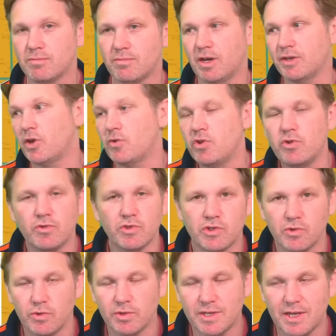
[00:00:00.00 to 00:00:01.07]
I don't know who the
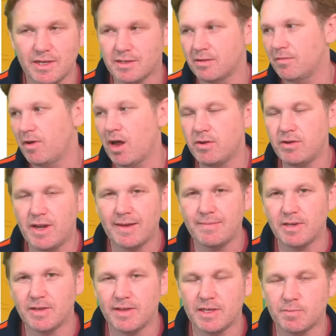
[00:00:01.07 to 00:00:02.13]
source is, unnamed
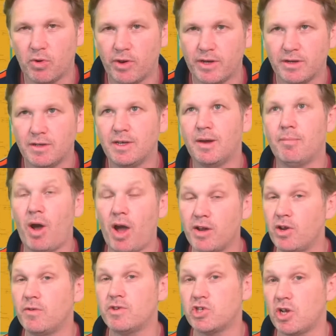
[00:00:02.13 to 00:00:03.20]
at this point, but I
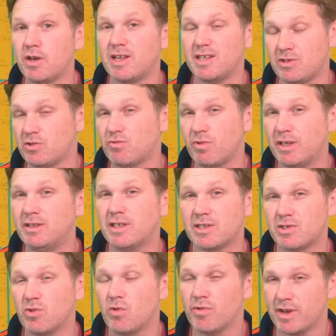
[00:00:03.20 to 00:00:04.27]
know the journalist who's written this
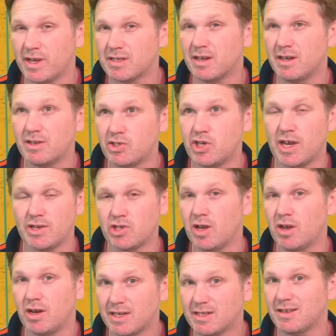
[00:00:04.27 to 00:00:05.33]
story is a legit
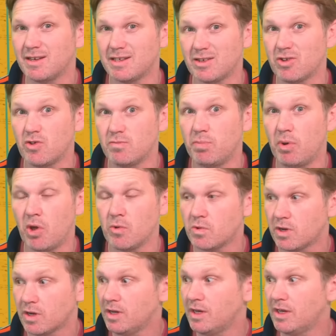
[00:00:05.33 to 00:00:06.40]
journalist and is a good
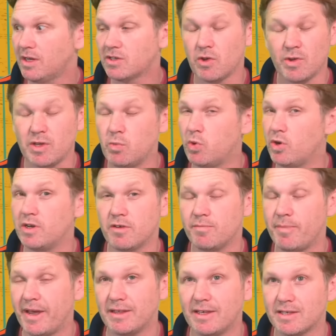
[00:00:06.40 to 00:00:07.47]
bloke, so he wouldn't have
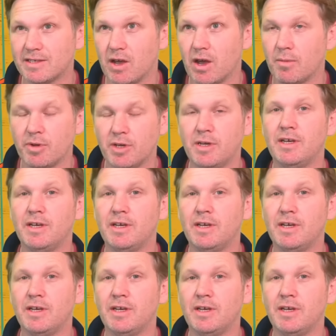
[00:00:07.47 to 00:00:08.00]
made this up.